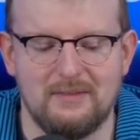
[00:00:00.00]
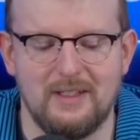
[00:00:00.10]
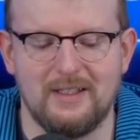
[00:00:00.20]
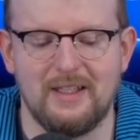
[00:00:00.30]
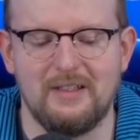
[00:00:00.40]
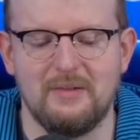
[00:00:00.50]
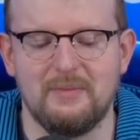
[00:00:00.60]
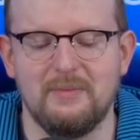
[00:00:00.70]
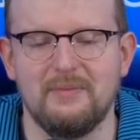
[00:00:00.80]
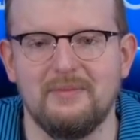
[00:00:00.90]
and then you
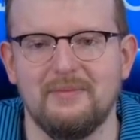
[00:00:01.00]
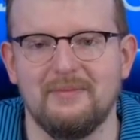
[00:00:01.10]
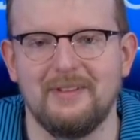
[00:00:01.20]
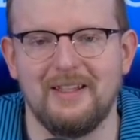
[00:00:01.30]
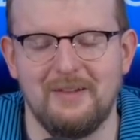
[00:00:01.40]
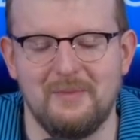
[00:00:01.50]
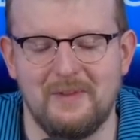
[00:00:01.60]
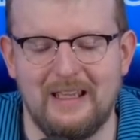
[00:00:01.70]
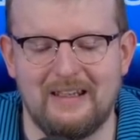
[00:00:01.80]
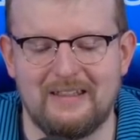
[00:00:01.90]
can
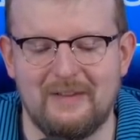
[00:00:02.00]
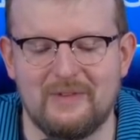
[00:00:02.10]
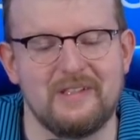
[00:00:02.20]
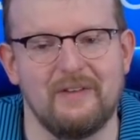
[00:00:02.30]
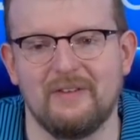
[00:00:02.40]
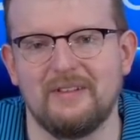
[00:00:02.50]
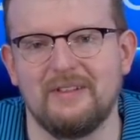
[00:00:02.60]
get a 7/7.